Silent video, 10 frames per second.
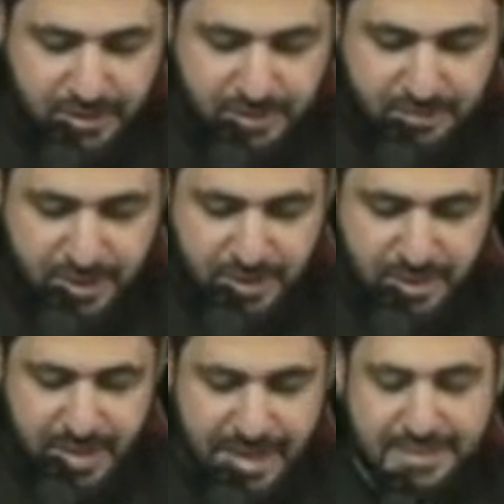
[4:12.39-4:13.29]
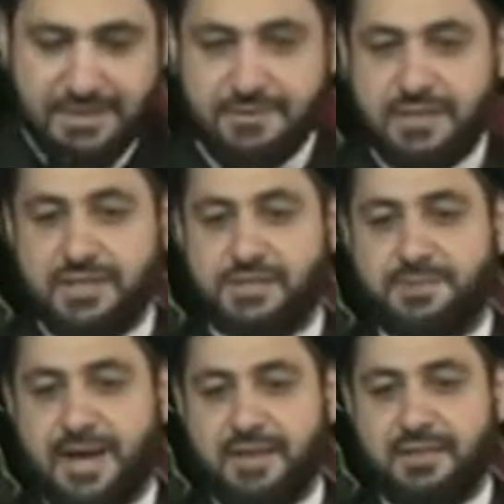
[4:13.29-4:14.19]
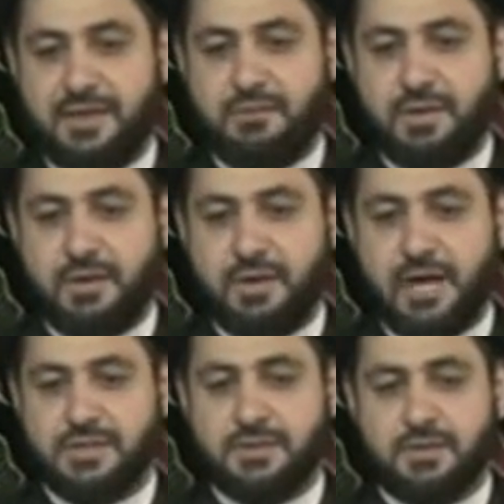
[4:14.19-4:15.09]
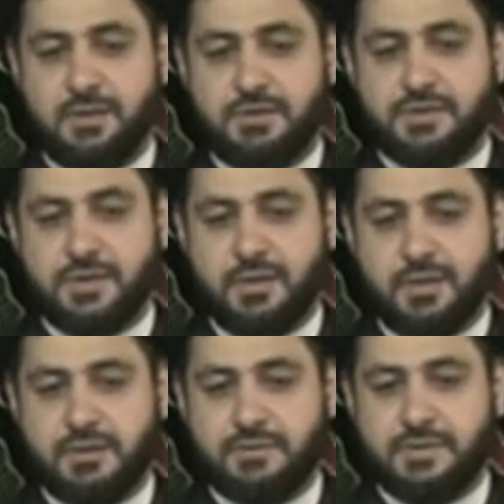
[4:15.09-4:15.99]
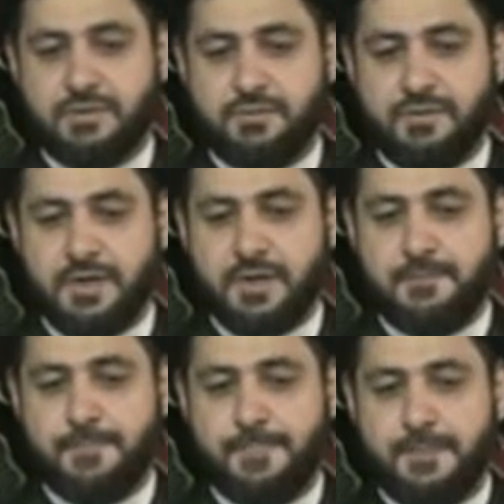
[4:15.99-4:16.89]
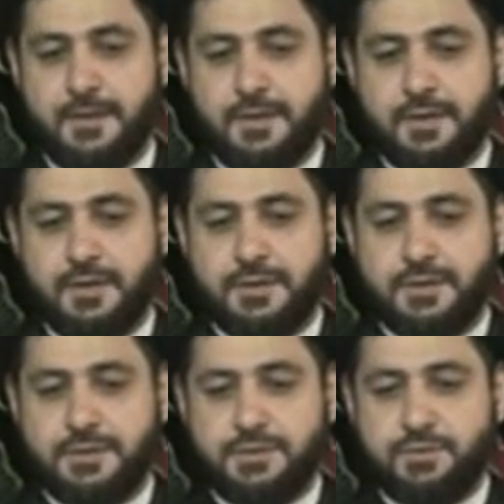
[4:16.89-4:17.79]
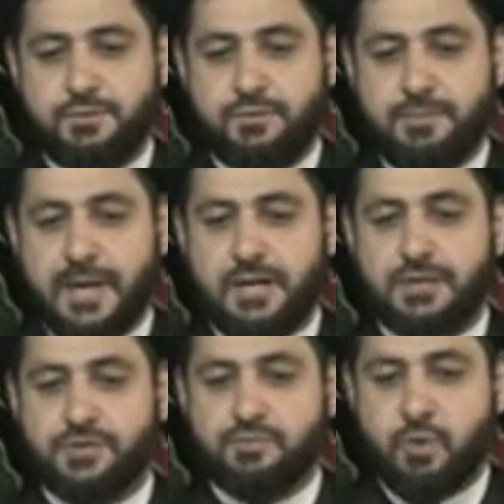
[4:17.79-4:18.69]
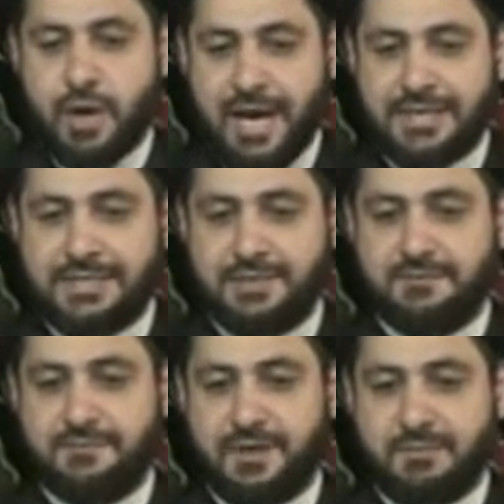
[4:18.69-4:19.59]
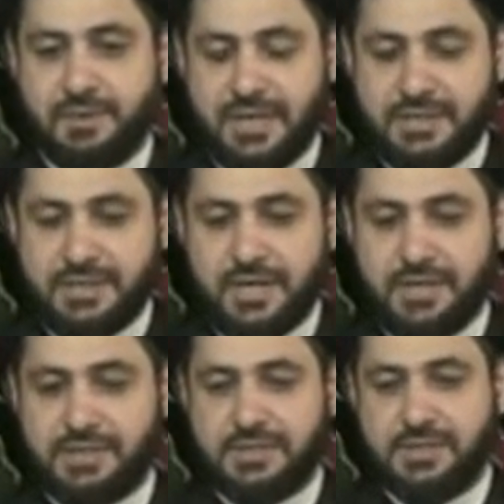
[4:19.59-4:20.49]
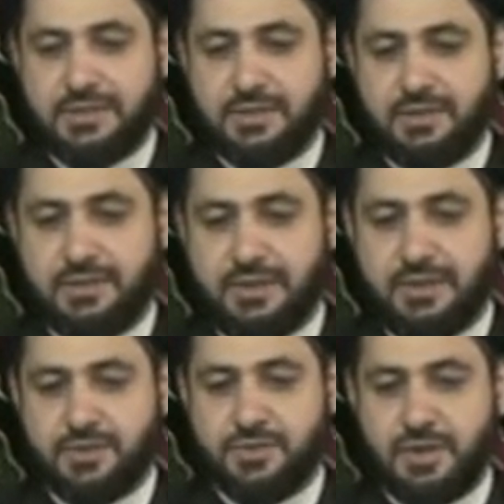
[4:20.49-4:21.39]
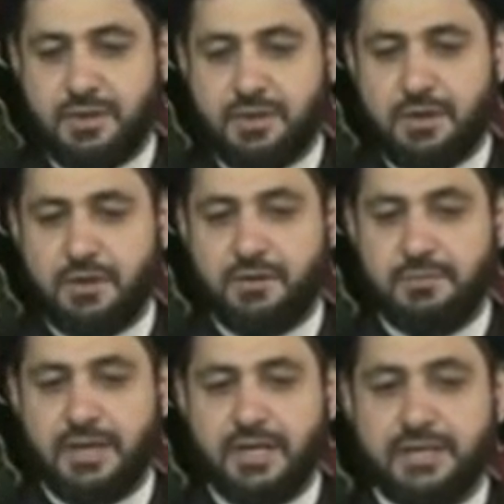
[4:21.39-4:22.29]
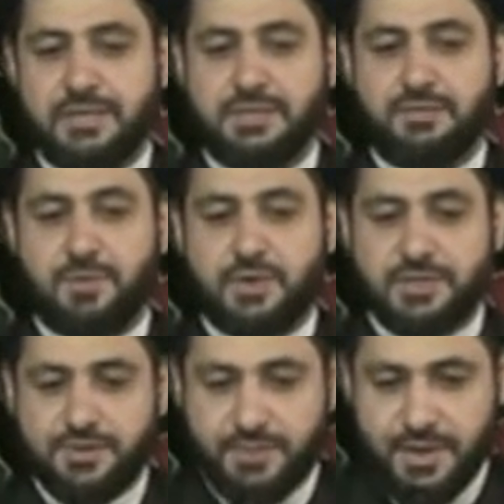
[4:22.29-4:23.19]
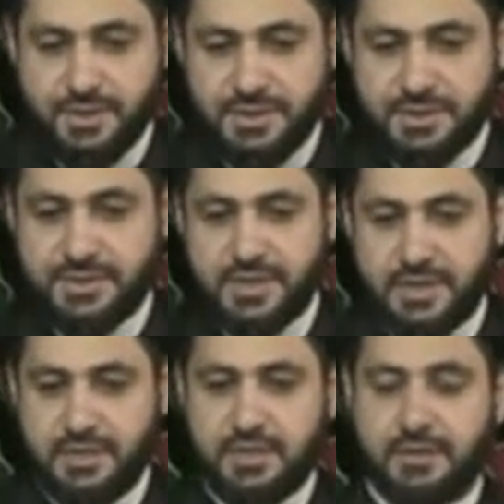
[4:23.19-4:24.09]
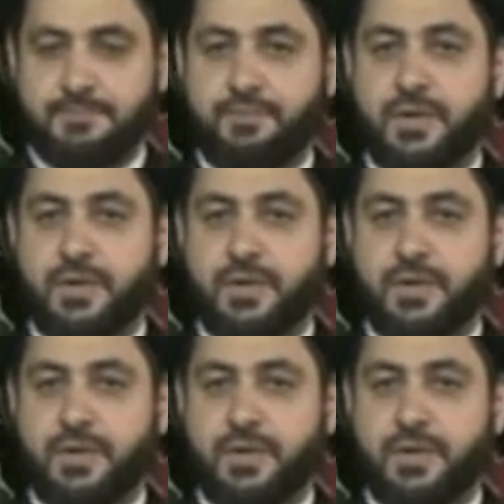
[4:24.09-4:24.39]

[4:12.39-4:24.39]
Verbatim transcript: to be active in this path and we ask Allah inshallah give us tawfiq to make us more active and bless us and inshallah make this participation zakhira